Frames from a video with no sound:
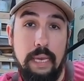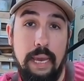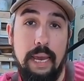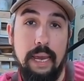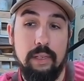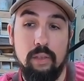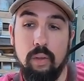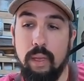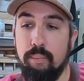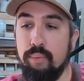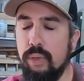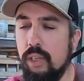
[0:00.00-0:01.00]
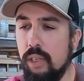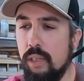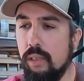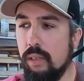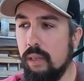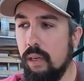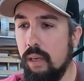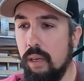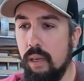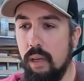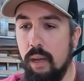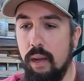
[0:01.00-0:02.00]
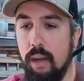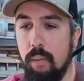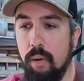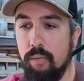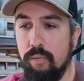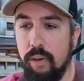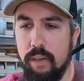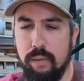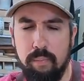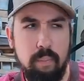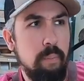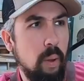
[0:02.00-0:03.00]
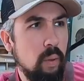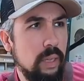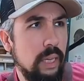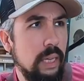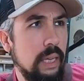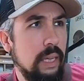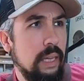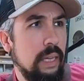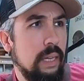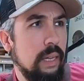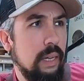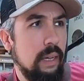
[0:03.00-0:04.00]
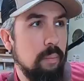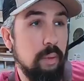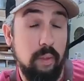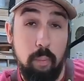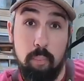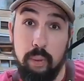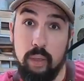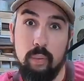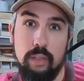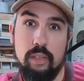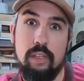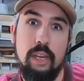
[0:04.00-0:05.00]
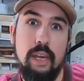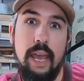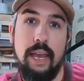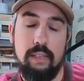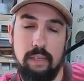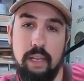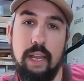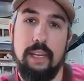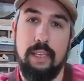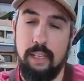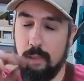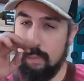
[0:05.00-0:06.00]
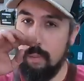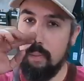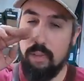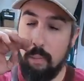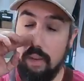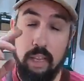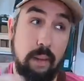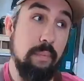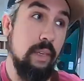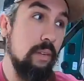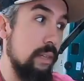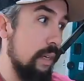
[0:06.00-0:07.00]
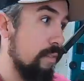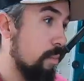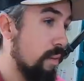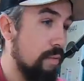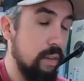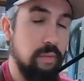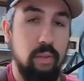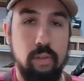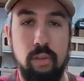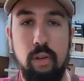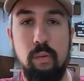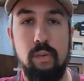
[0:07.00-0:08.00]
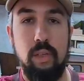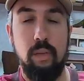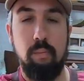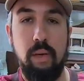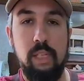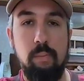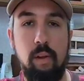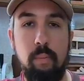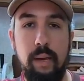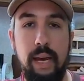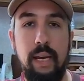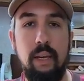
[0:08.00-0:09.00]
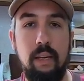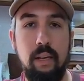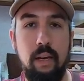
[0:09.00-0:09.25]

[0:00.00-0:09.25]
Yeah, and so like bridges um, are very bulky. Um, but the big one is the necks. A lot of times, people's—I mean, and I'm guilty of it. My very first guitar was like a baseball bat.